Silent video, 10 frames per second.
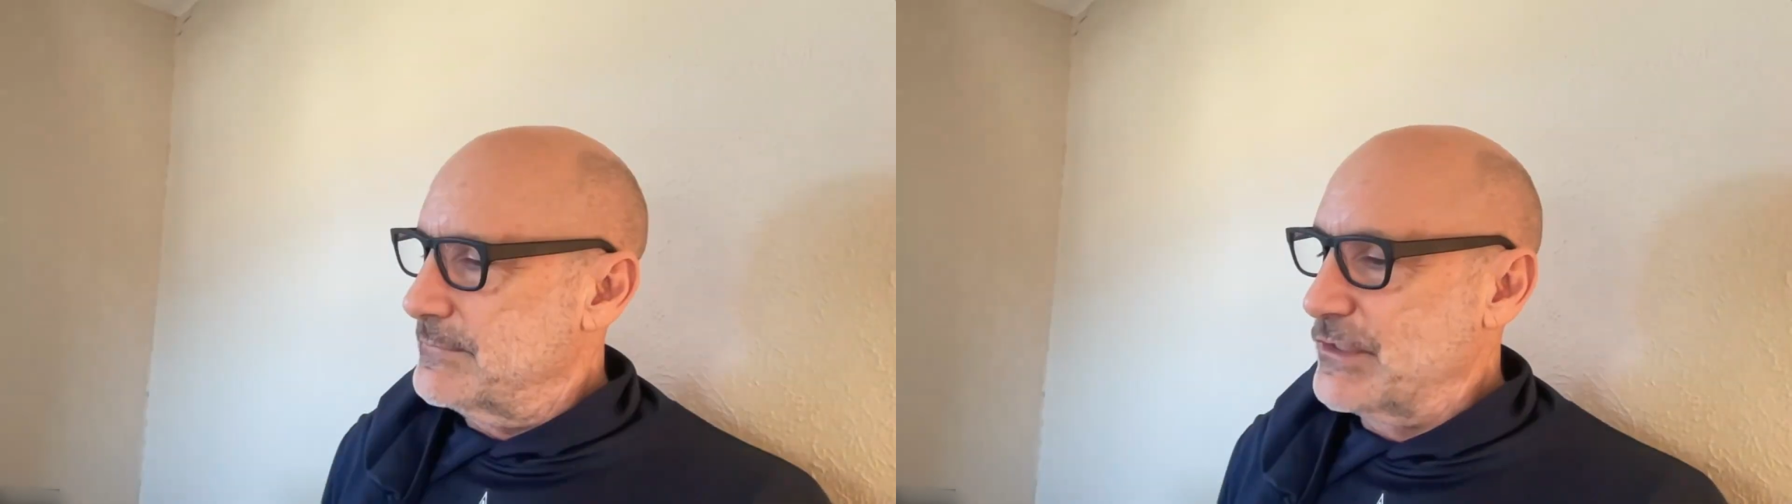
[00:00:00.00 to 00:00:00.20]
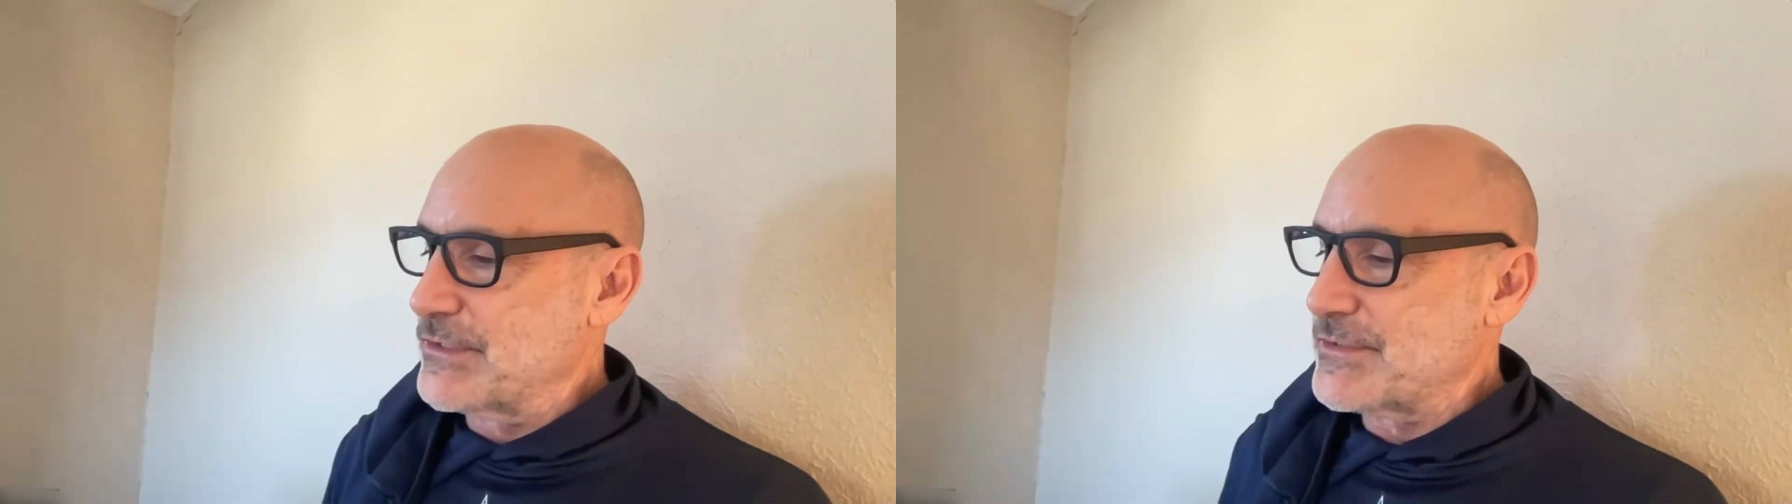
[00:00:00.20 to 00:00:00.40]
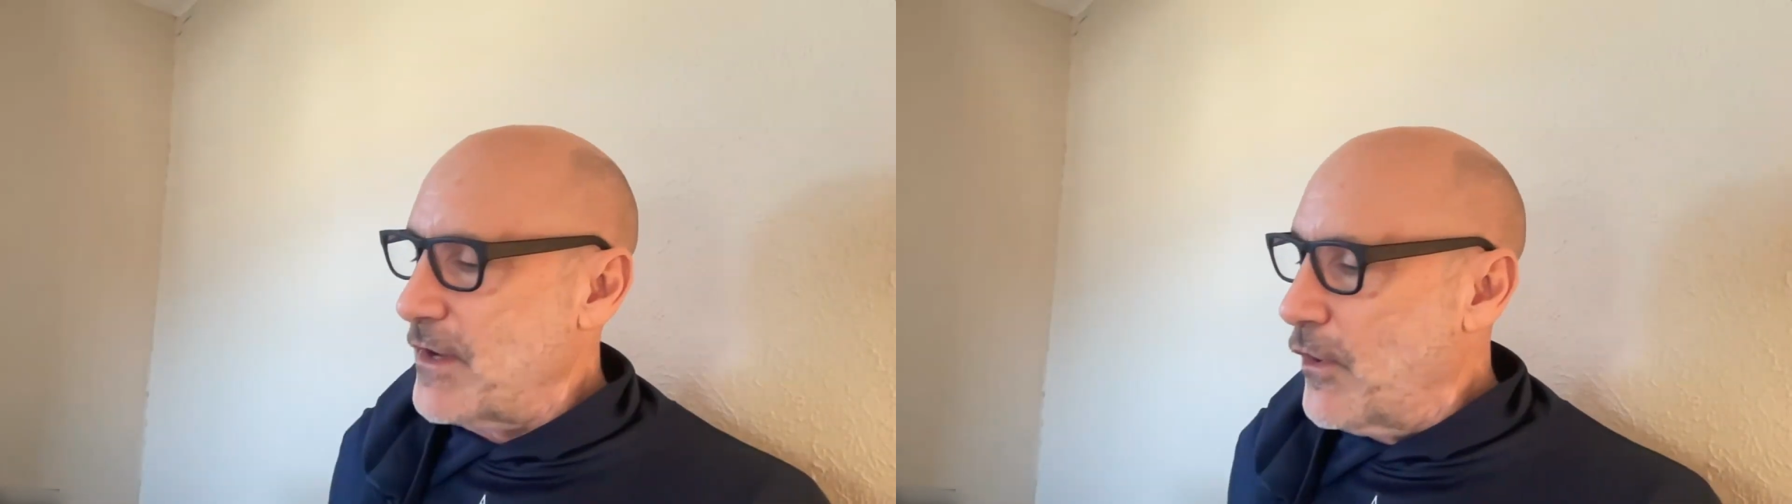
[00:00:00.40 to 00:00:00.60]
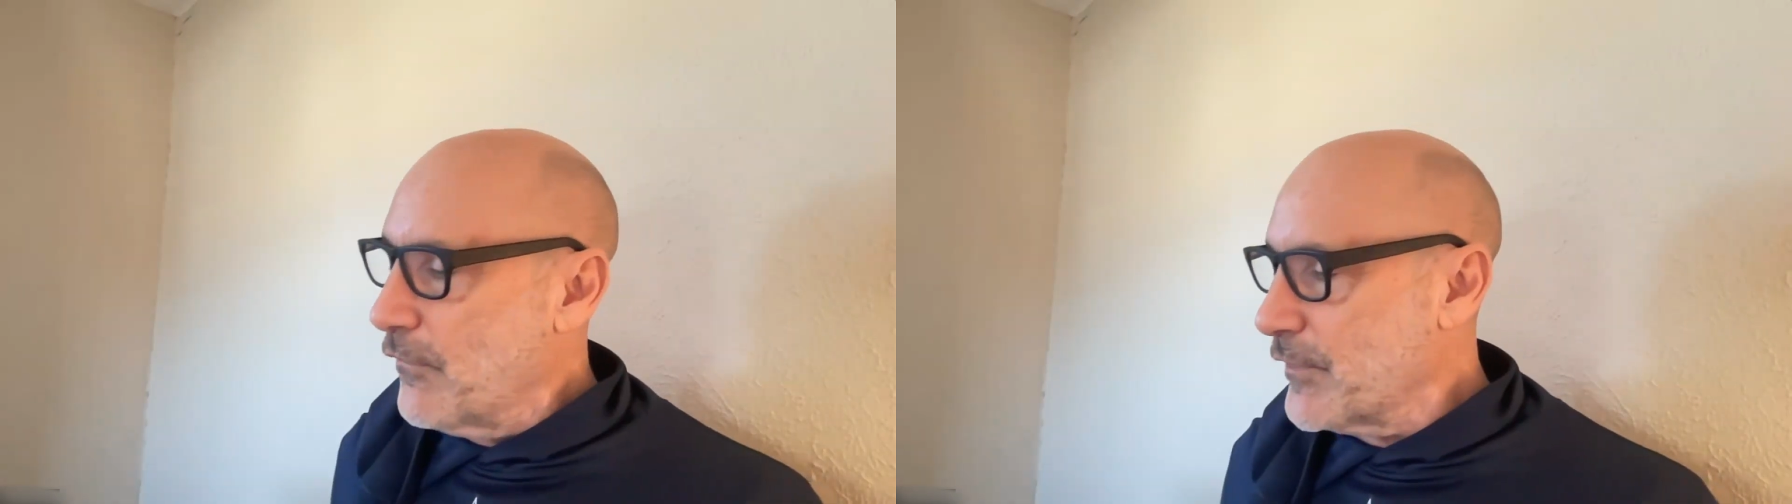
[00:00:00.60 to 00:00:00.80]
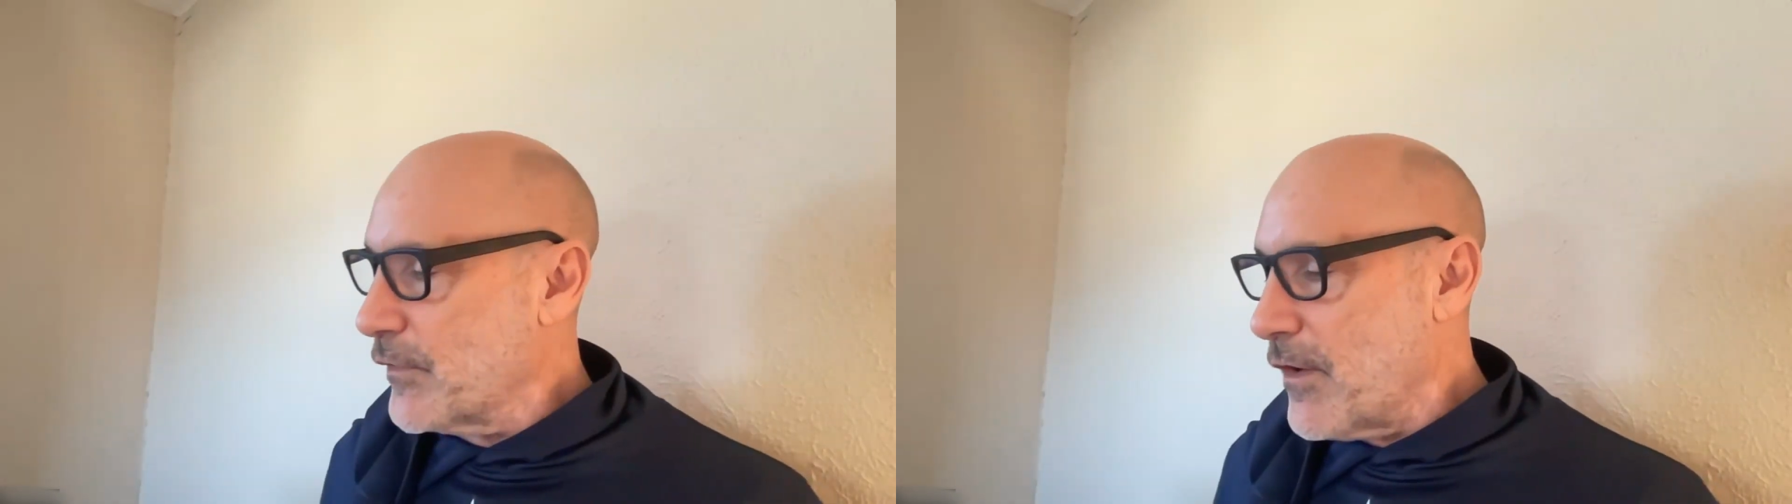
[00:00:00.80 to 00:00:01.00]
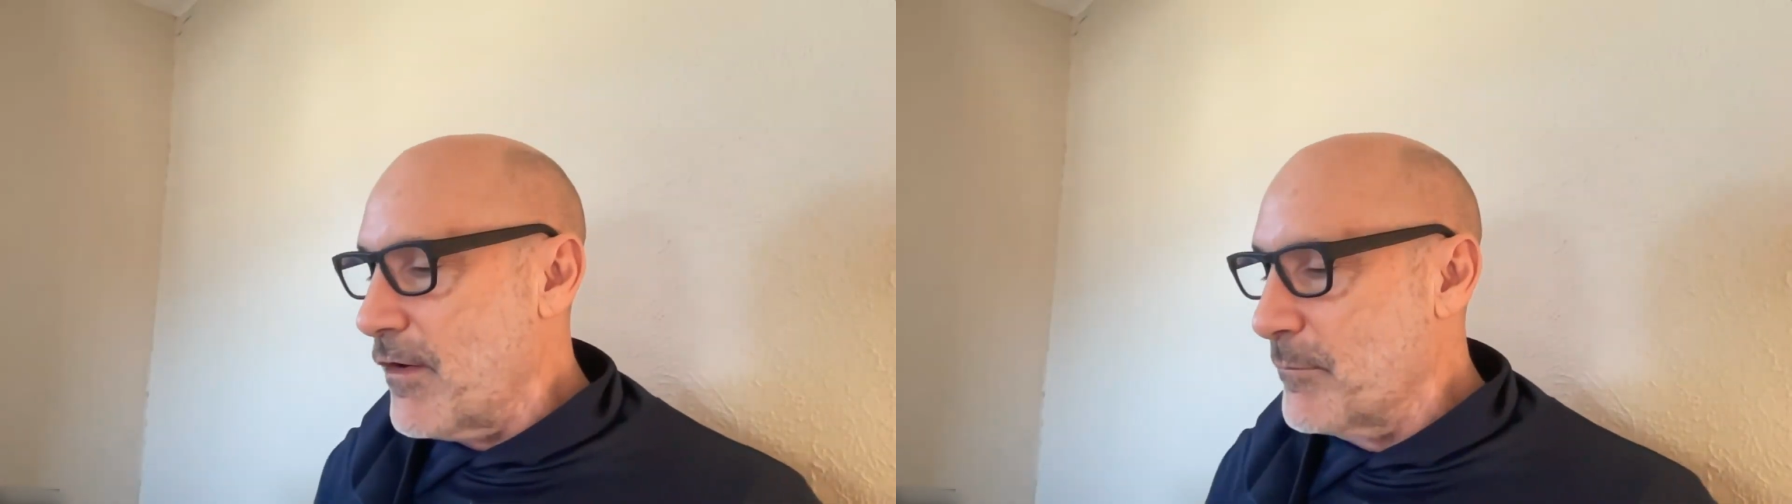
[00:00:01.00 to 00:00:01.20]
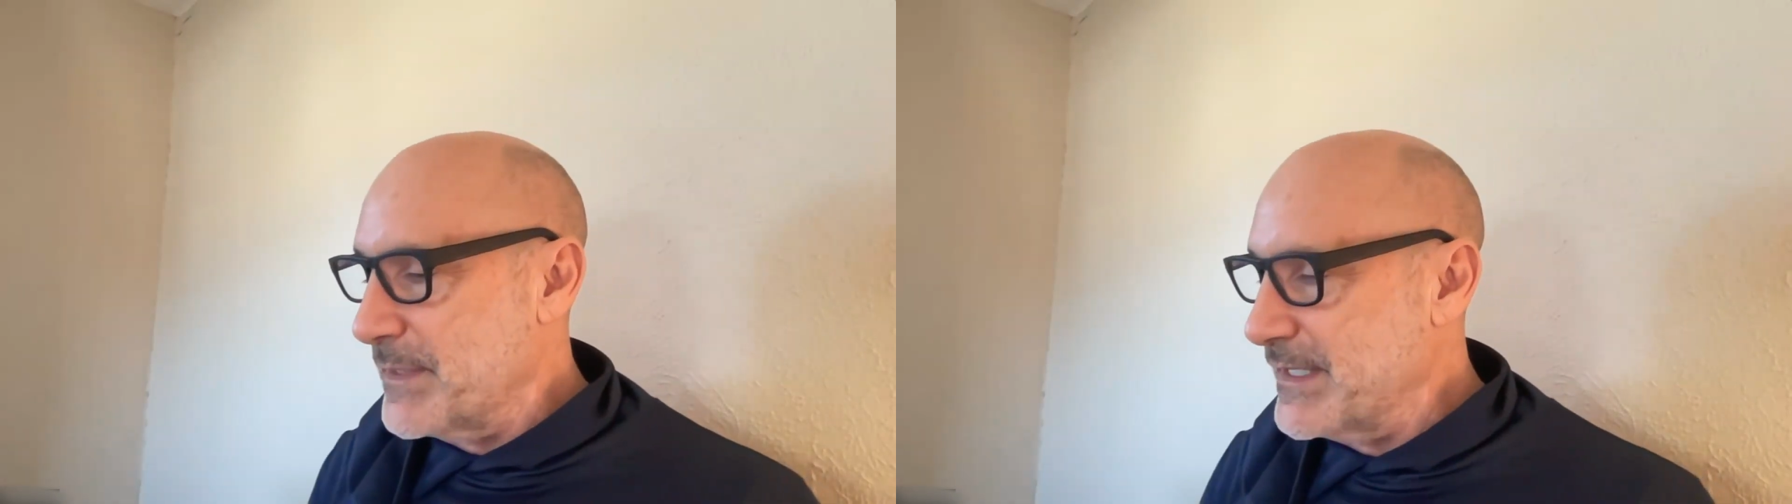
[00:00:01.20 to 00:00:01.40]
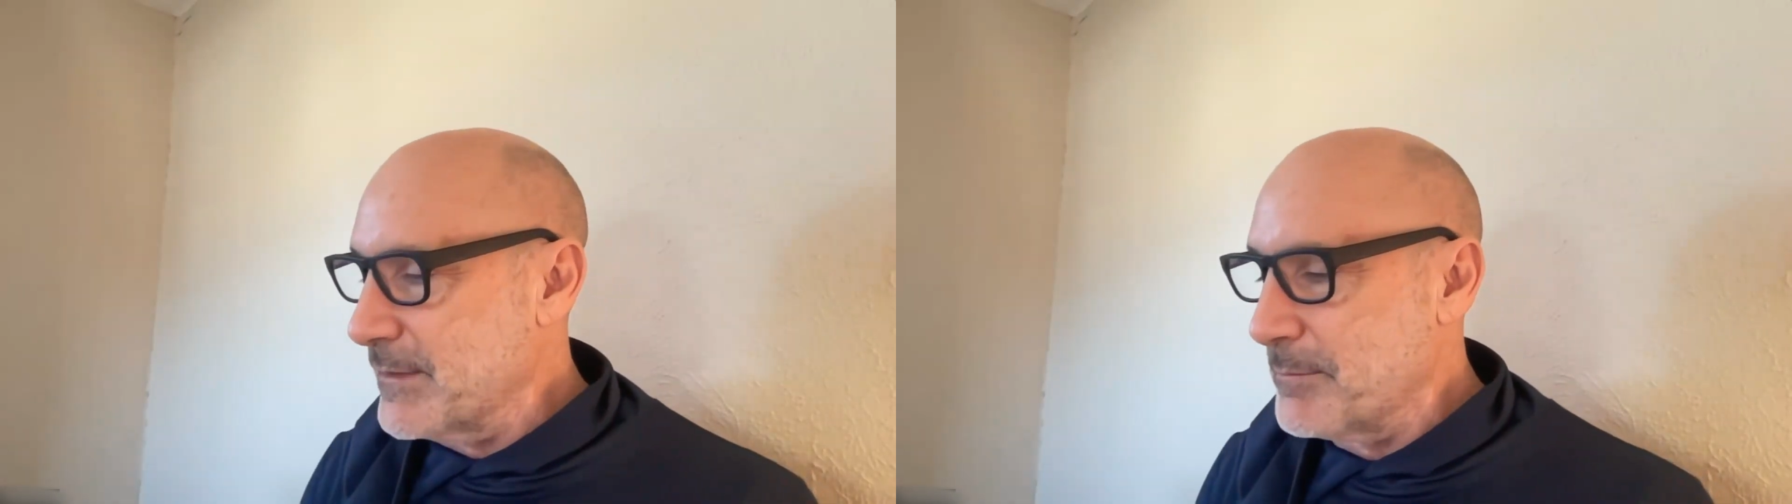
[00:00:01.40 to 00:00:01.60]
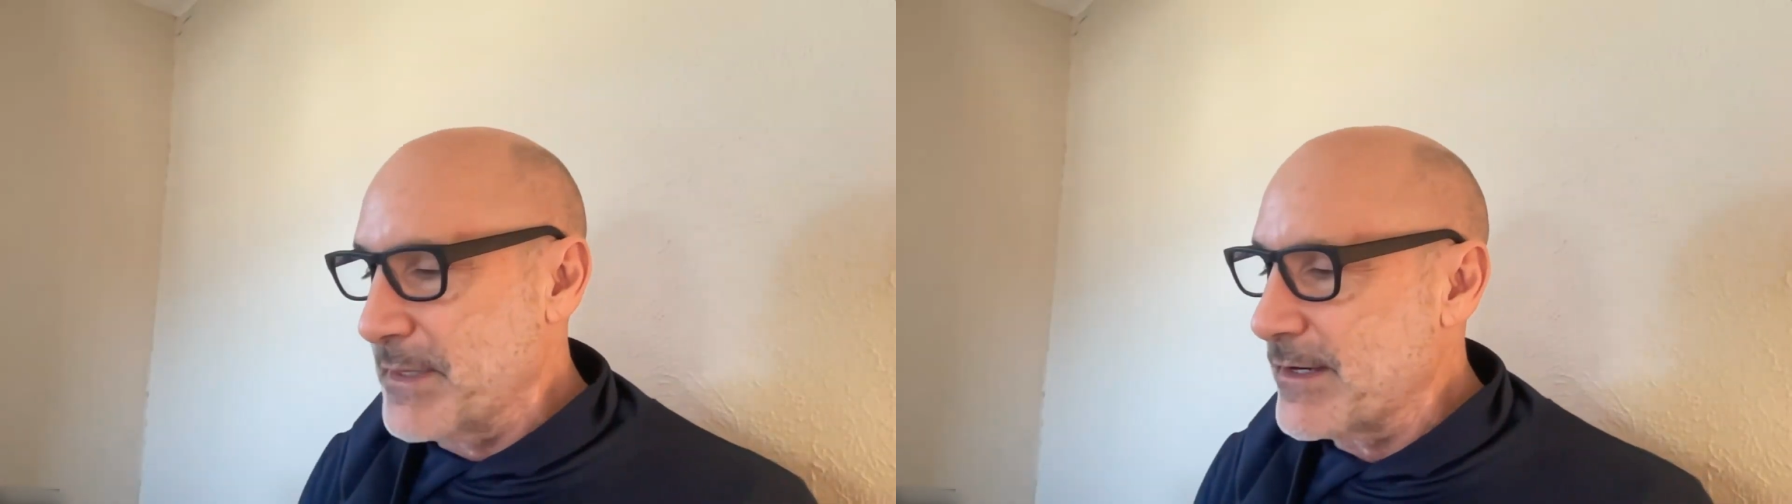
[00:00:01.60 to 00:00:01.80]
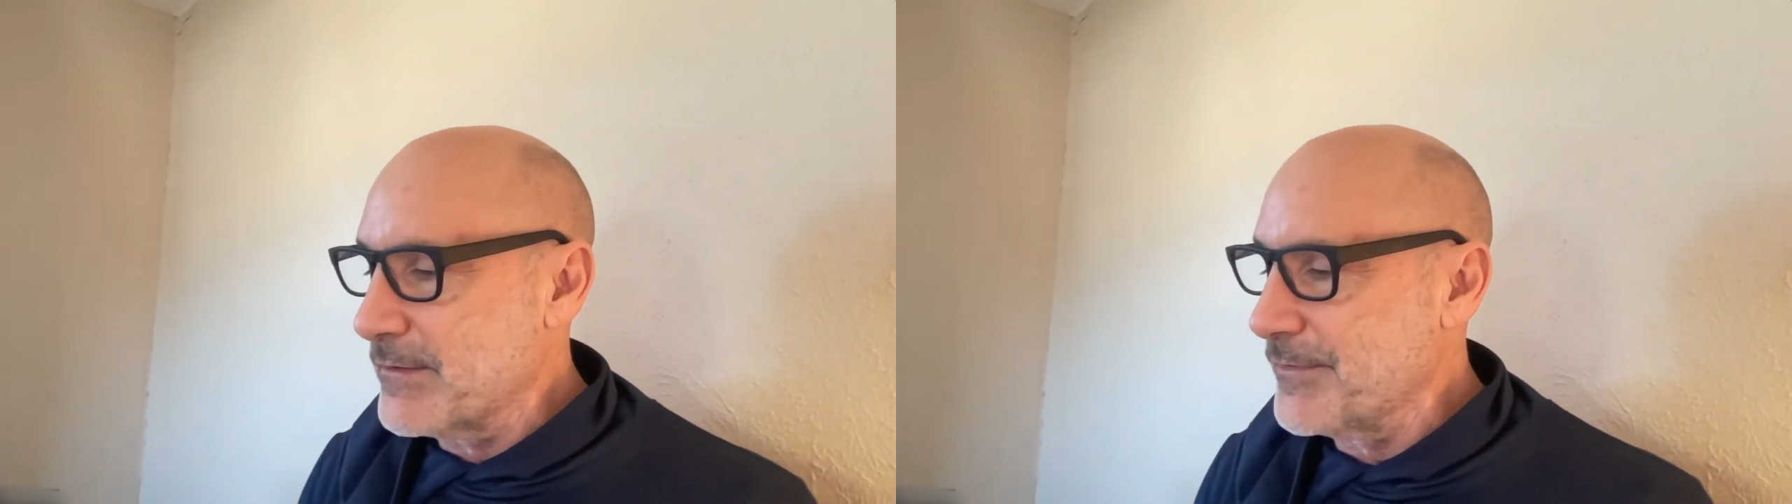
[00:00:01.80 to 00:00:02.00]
just overall being a better